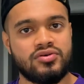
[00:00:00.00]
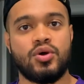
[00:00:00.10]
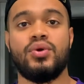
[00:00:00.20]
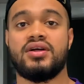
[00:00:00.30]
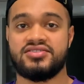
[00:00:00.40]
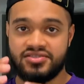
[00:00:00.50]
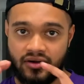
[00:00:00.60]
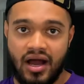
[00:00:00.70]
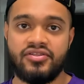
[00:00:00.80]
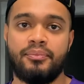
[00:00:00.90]
will
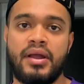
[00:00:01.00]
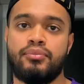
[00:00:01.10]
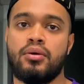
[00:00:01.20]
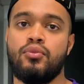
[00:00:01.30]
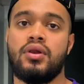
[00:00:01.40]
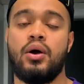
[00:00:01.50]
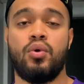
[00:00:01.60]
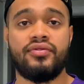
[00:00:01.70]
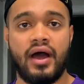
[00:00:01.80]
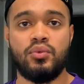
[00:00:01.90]
surround the ping pong ball, and
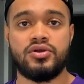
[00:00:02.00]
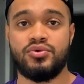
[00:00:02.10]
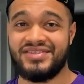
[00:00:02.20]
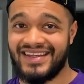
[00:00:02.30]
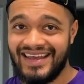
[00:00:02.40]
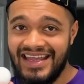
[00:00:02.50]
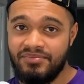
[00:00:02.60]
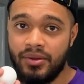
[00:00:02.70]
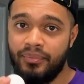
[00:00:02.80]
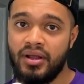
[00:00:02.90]
what that will do is
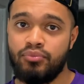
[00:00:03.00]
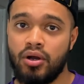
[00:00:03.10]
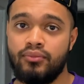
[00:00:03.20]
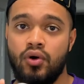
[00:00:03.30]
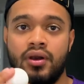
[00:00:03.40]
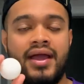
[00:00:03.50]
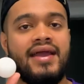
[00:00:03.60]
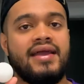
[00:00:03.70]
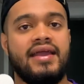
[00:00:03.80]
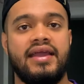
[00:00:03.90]
keep the ping pong ball
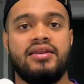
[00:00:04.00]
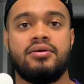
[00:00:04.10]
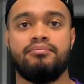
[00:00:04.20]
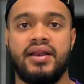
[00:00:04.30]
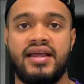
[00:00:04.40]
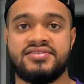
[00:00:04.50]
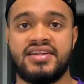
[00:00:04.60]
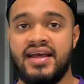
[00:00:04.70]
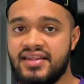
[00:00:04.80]
in place.